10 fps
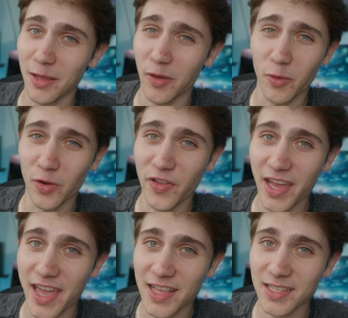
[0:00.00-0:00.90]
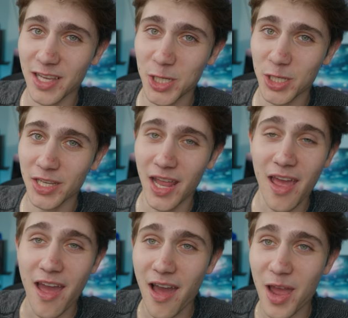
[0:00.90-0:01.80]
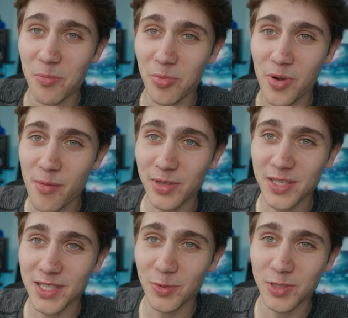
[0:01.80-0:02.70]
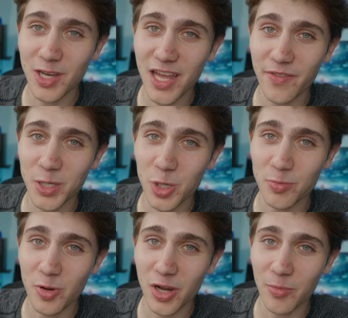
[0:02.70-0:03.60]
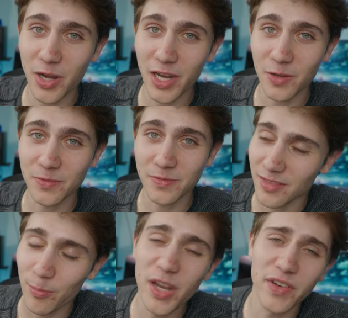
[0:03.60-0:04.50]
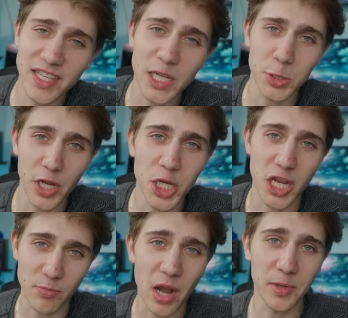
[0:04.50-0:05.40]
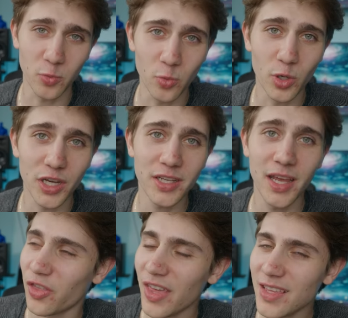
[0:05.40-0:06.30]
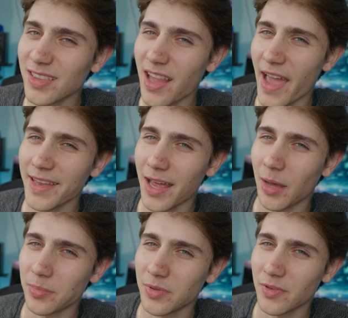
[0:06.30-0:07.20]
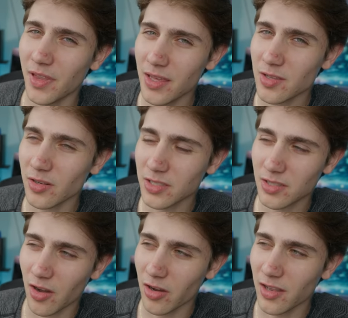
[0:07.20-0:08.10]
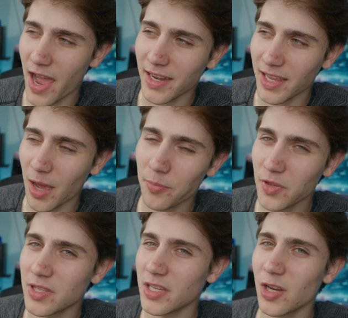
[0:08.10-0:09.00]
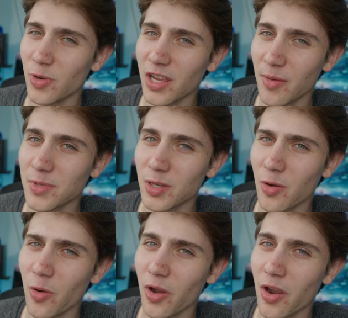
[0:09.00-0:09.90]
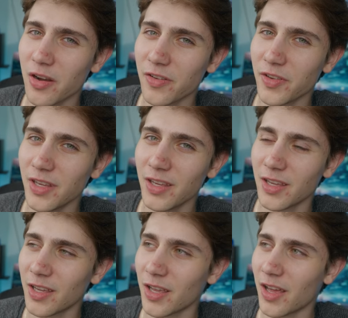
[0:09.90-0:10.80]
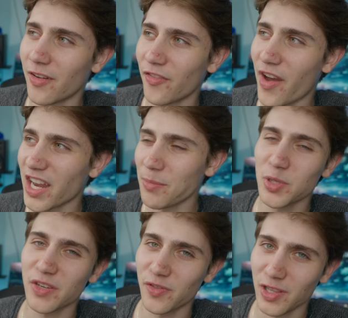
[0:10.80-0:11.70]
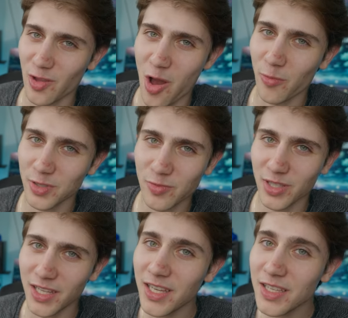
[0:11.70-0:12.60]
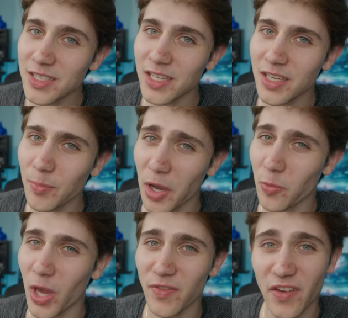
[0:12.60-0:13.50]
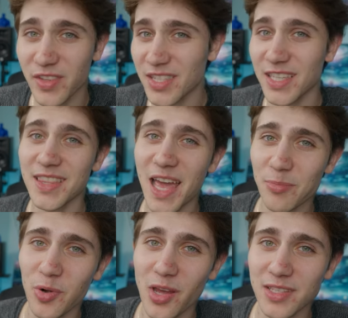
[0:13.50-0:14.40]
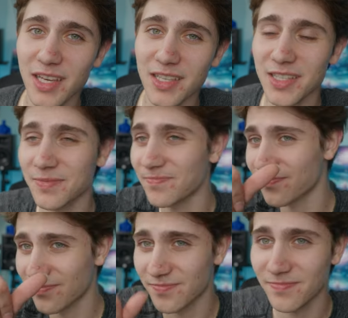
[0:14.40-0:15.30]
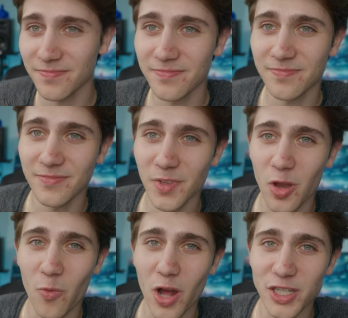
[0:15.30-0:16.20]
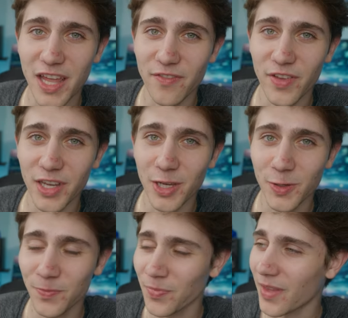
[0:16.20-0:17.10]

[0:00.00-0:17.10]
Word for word: If it weren't for that cancellation, I probably still would not have a short program right now. Bit of an exaggeration, I probably would. The things lined up. Things are, are lining up this year when it comes to choreography. Finding music for the long was really easy. By the way, if you haven't seen that process, go watch that video.